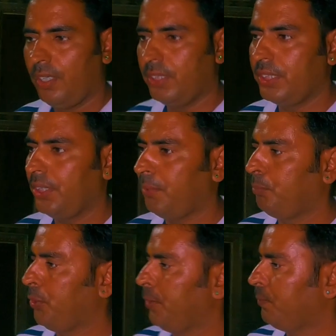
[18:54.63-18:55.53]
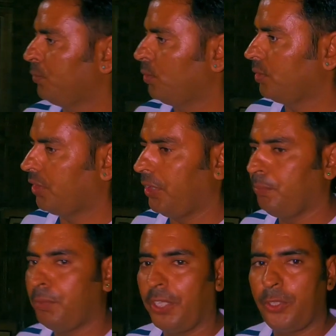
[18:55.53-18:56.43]
It's a beautiful
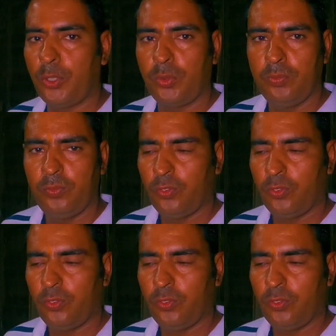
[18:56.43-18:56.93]
king bedroom.